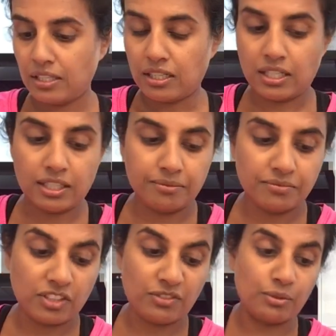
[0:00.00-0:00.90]

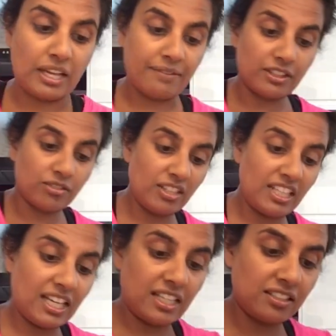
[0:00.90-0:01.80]
So if you were having 3
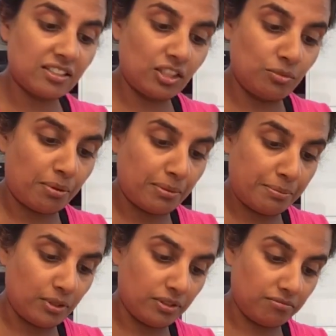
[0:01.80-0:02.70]
eggs, I
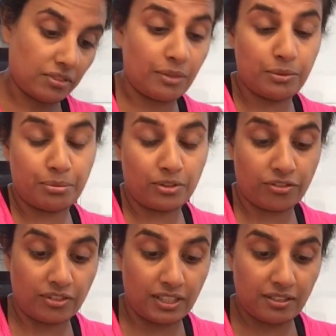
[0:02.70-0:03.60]
would put
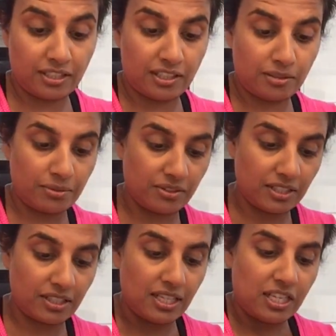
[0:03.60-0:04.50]
3 teaspoons
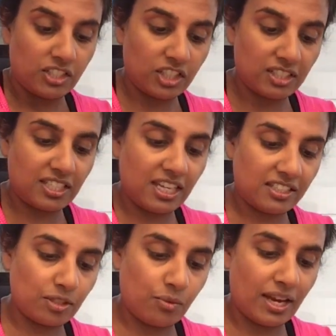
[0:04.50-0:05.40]
in. Just
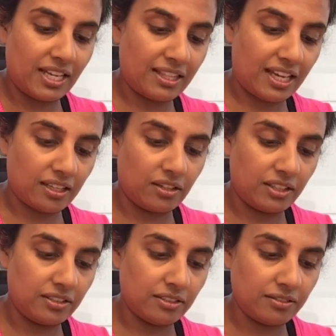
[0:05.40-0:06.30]
takes away that
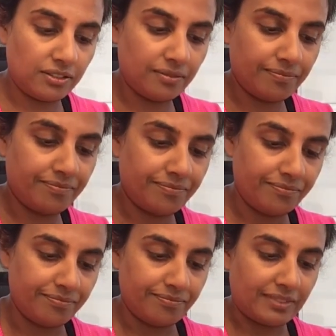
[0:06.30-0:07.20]
kind of
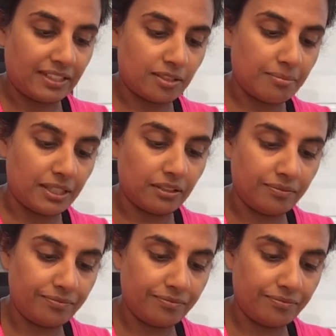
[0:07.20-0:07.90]
smell.